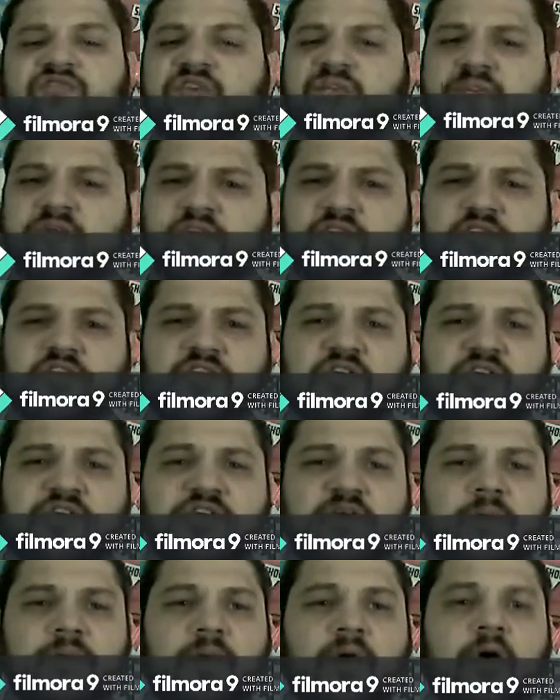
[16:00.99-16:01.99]
similar to your
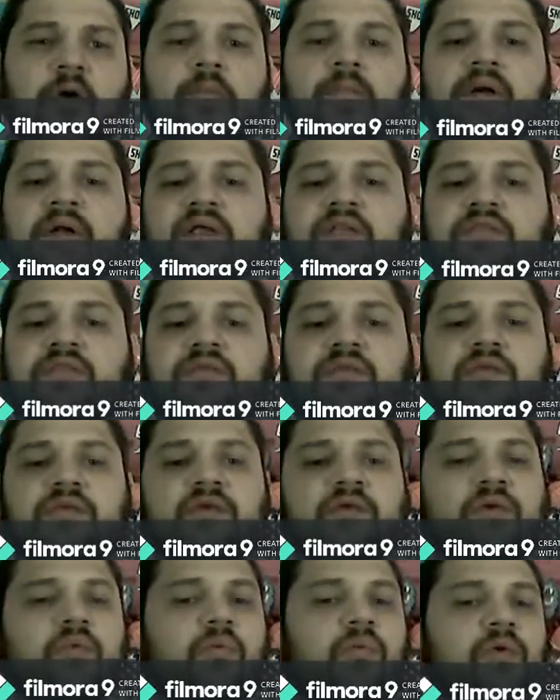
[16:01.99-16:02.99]
demo, but it's
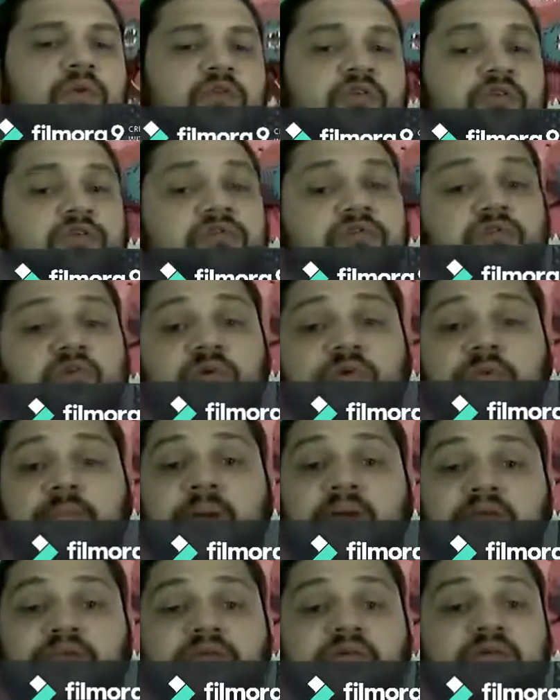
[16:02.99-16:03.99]
where you're doing
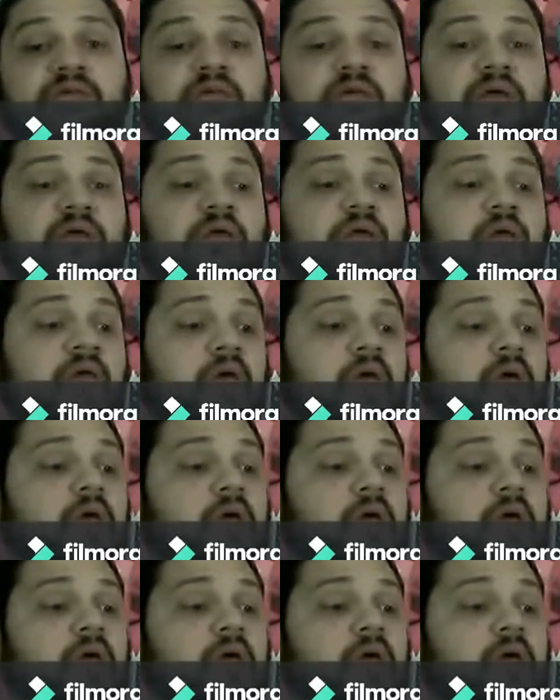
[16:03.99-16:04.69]
basically,